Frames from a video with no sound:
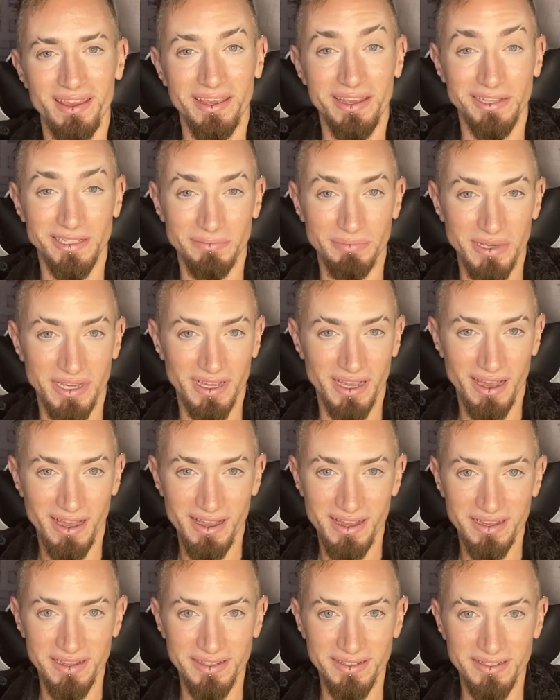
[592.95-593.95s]
it's
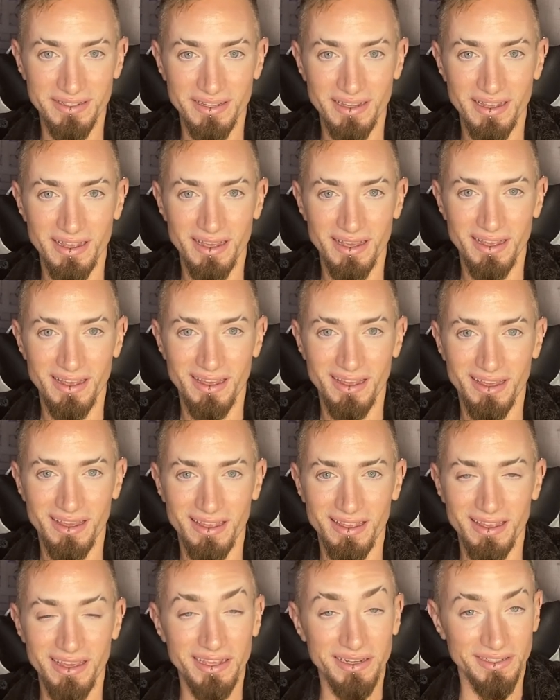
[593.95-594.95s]
because
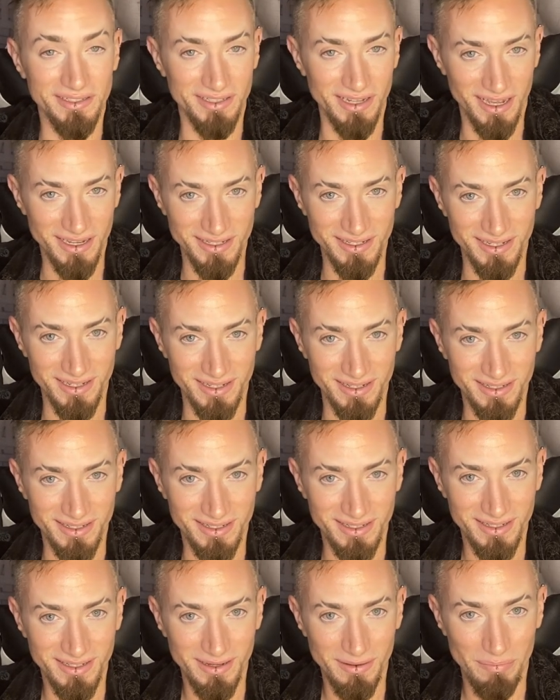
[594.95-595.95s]
it
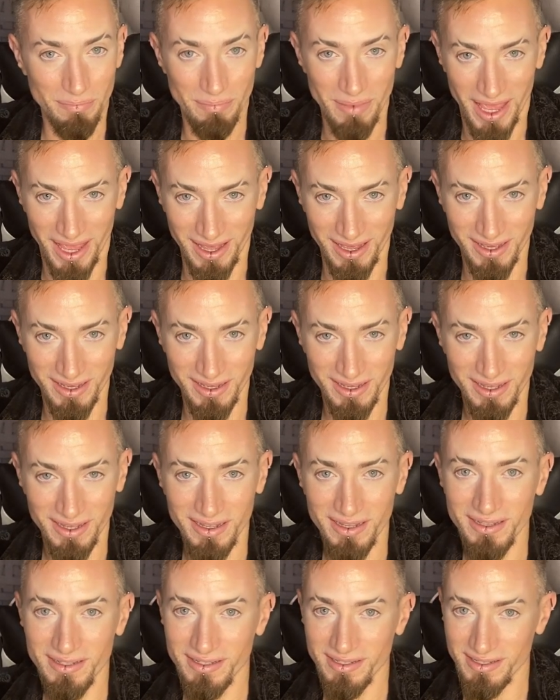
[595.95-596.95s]
doesn't make
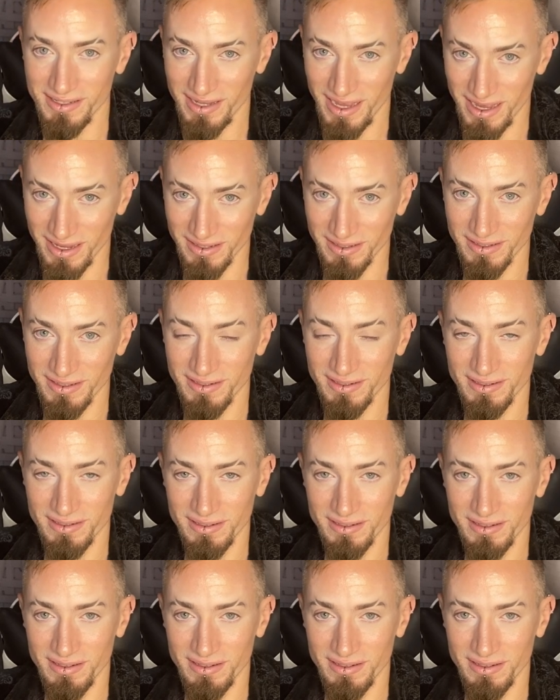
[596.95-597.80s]
sense.